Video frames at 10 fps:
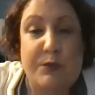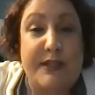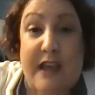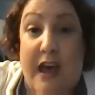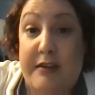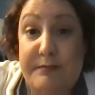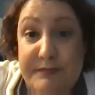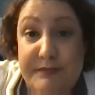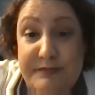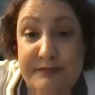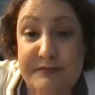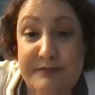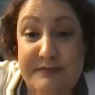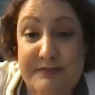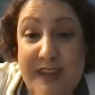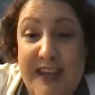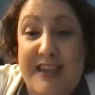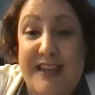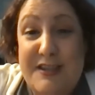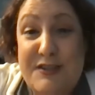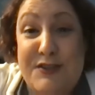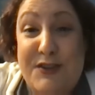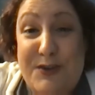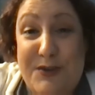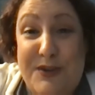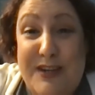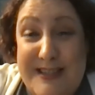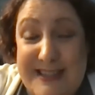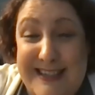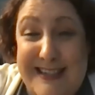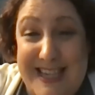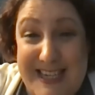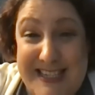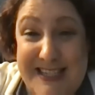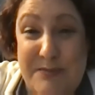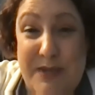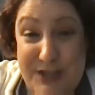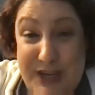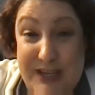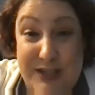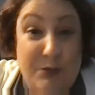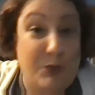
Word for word: what's that? So it's it takes some education,